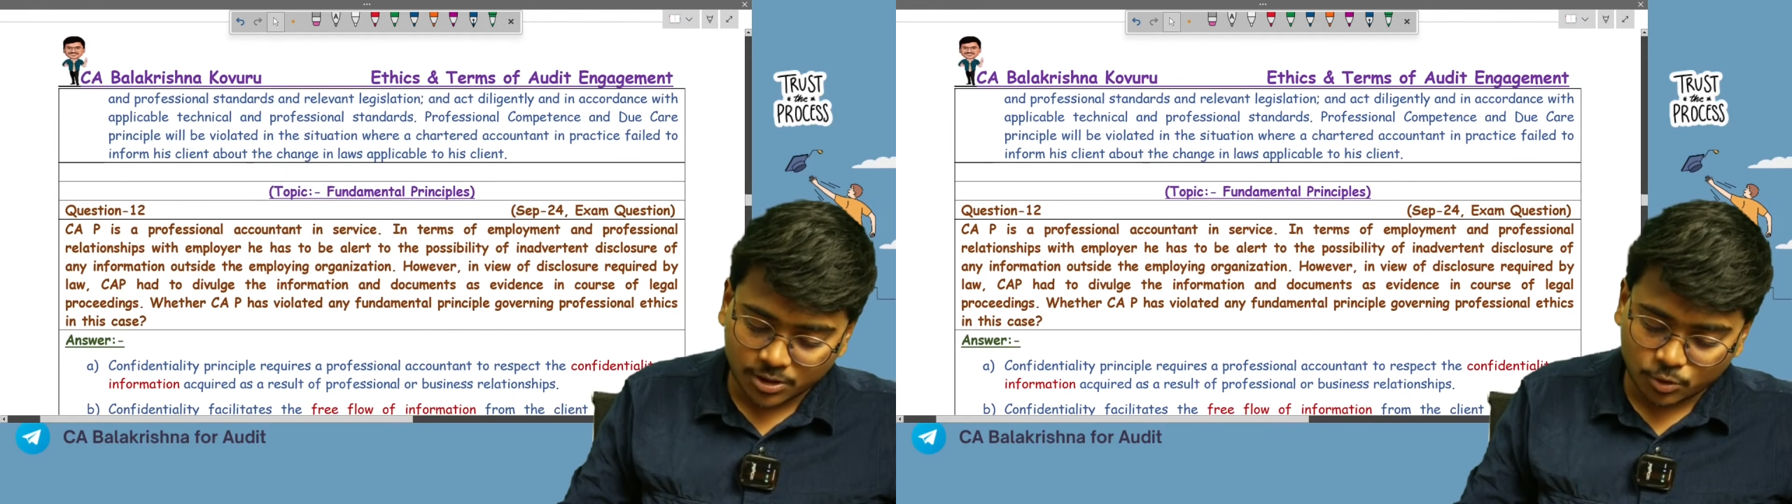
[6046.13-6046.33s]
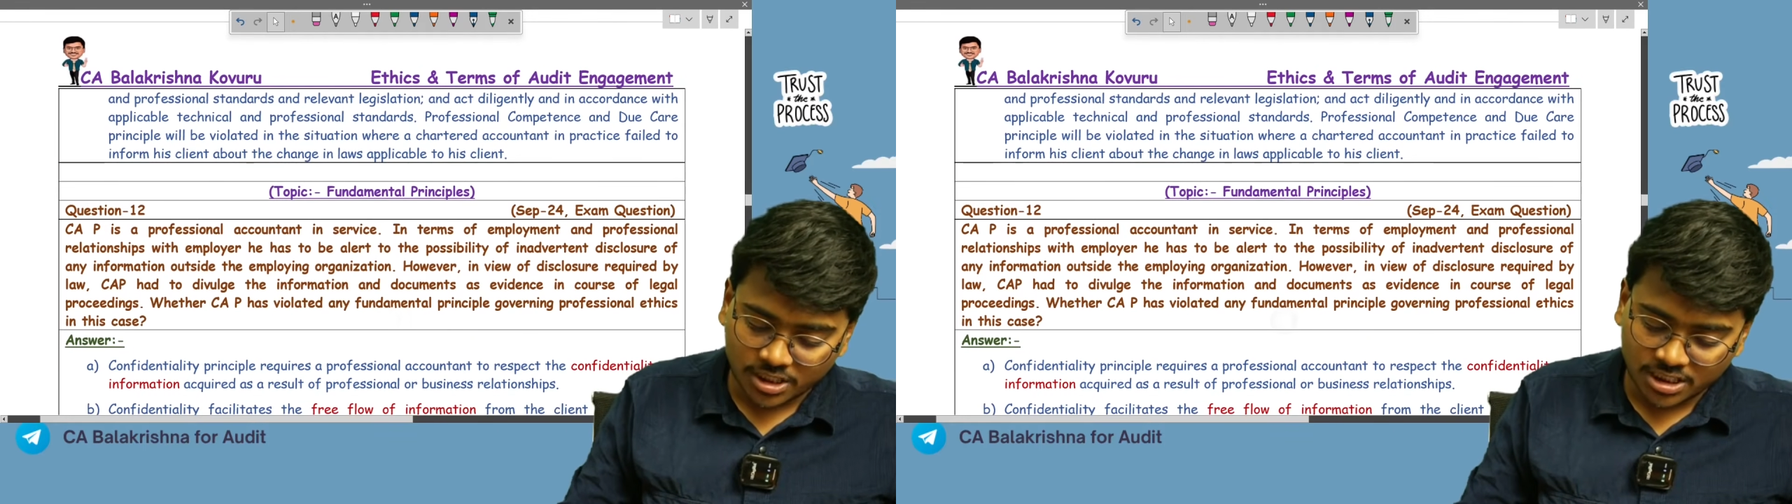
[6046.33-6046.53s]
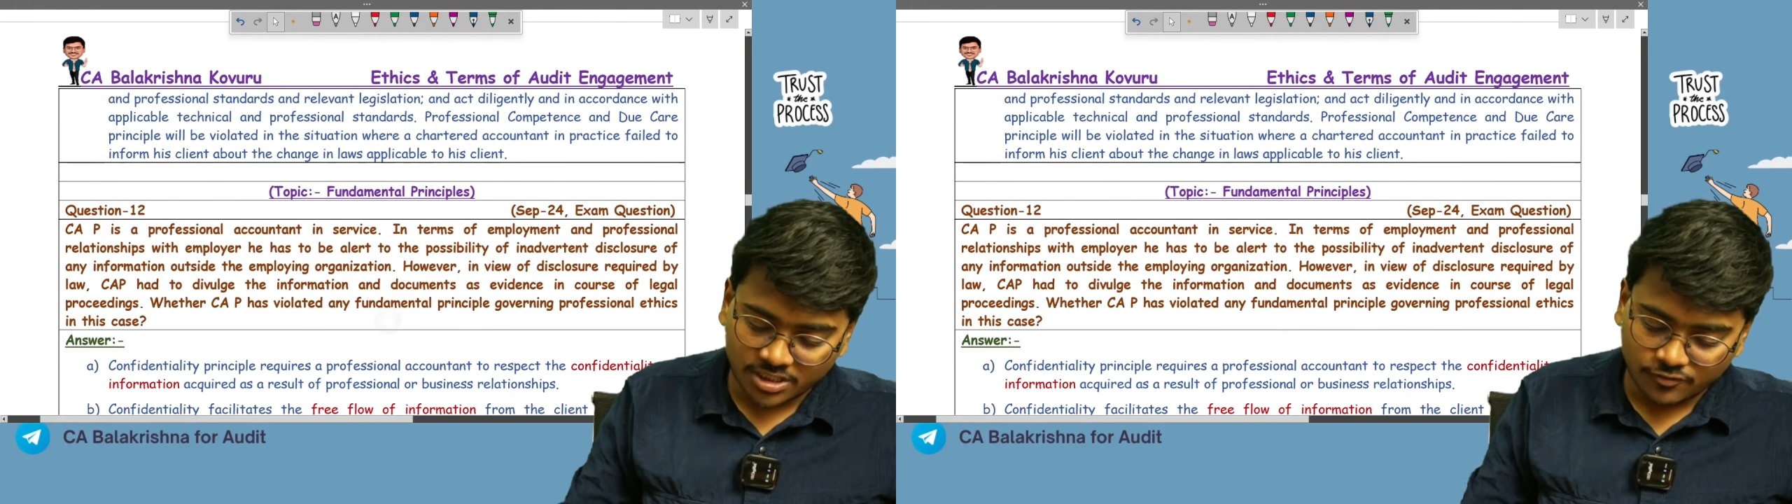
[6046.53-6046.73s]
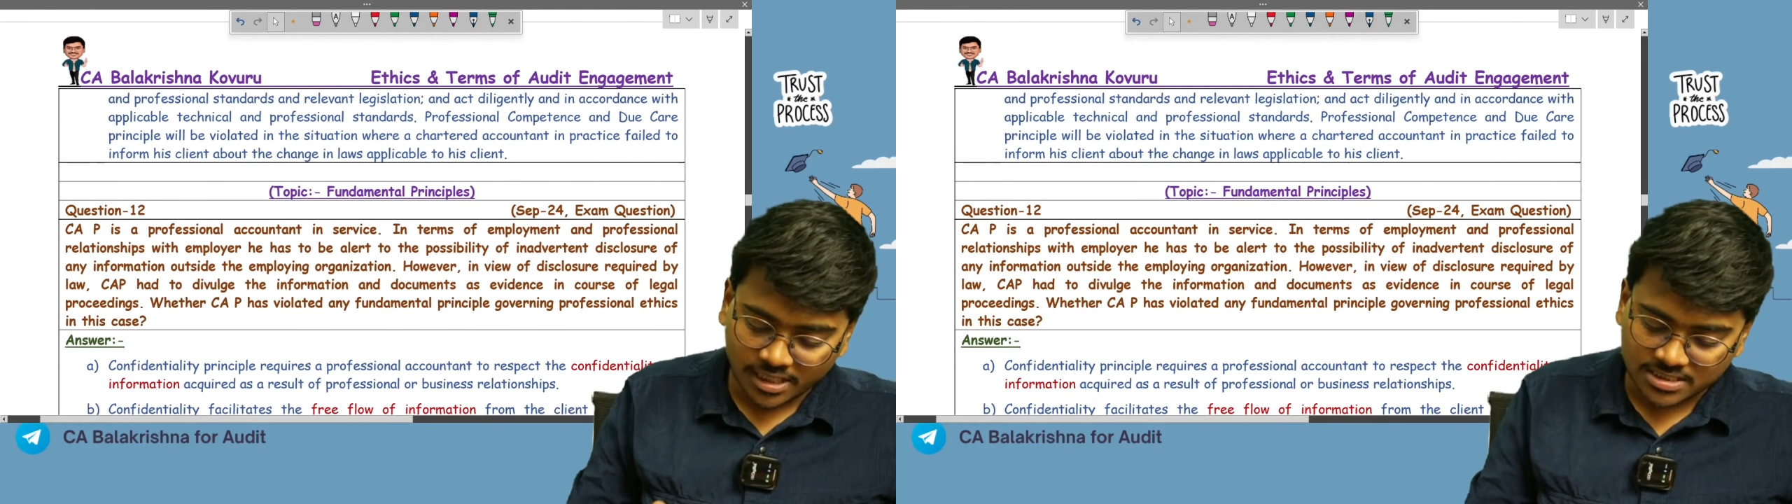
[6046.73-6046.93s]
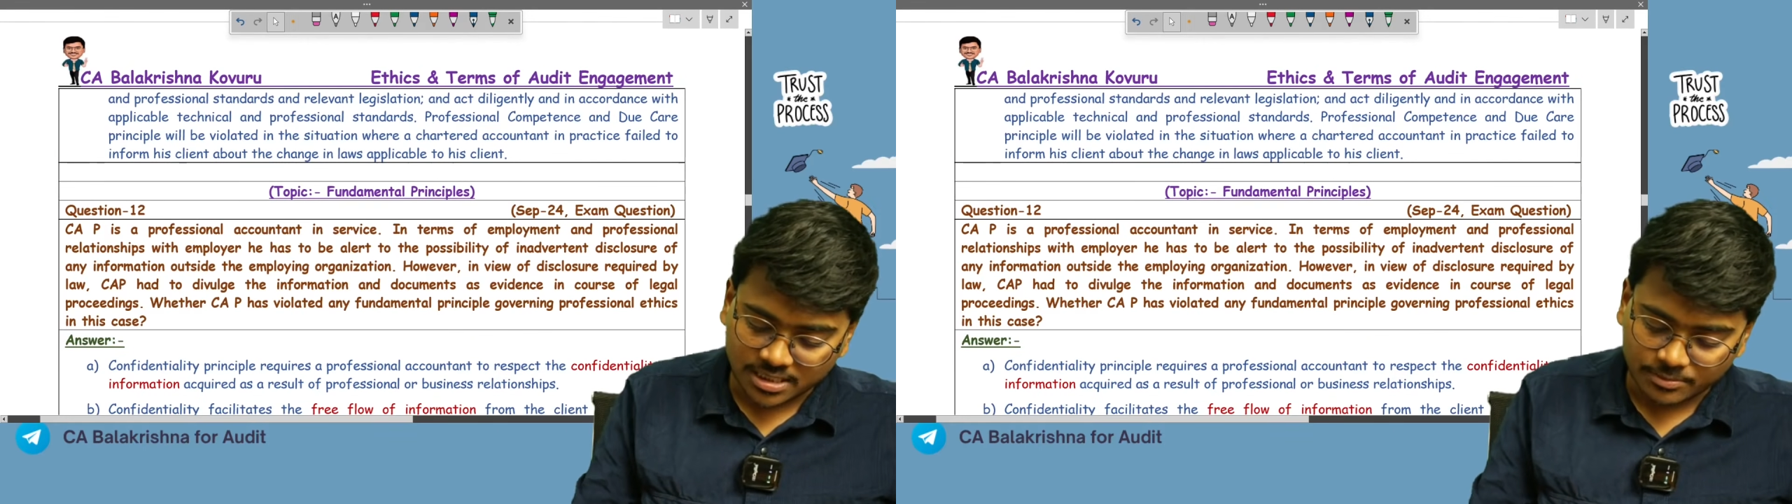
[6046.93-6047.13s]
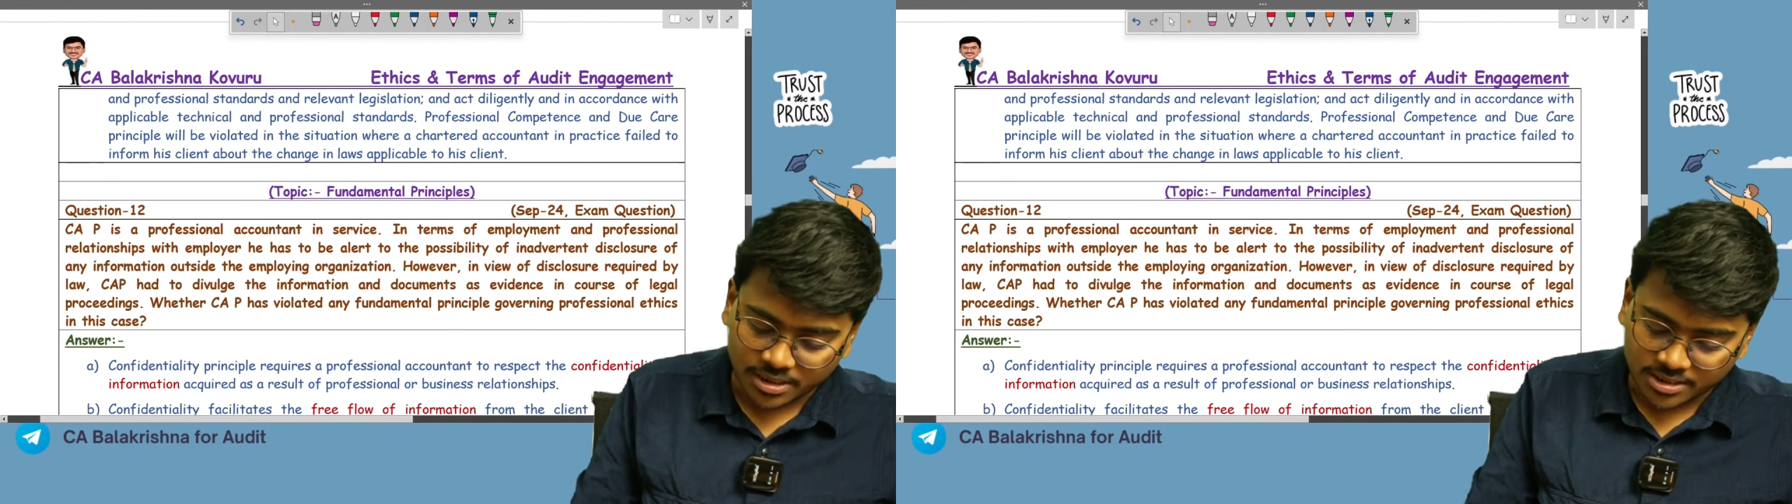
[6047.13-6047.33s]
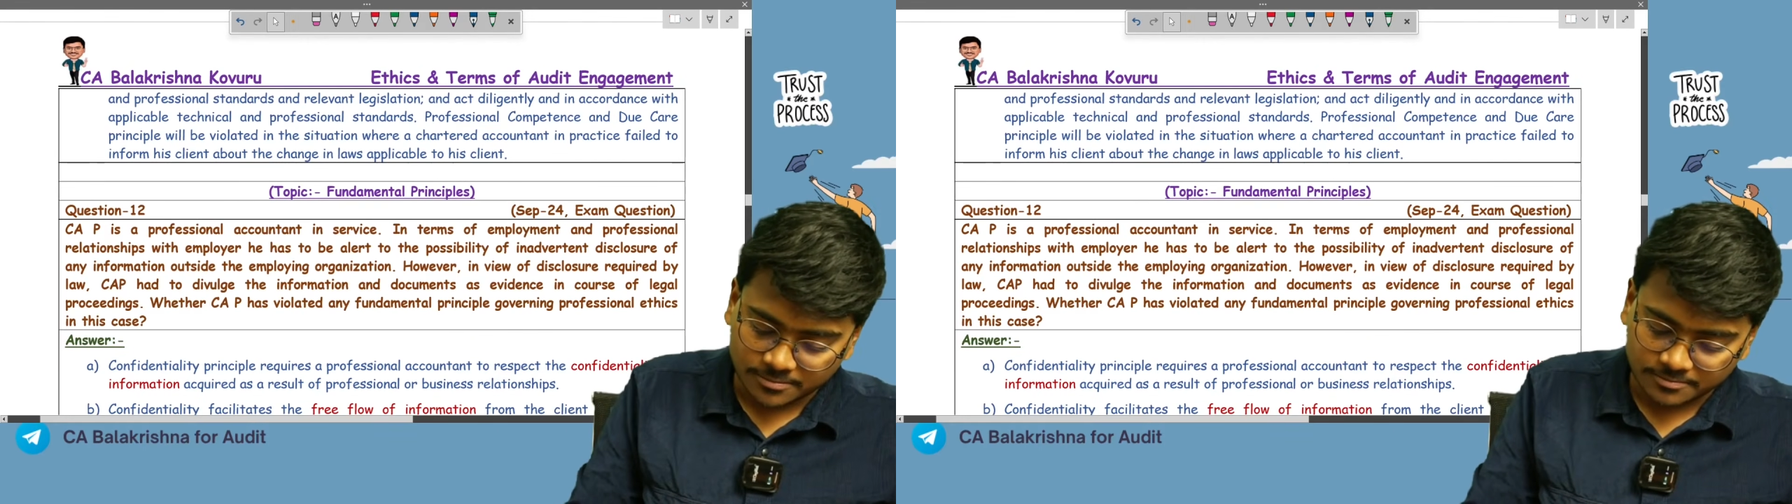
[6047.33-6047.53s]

24 examination.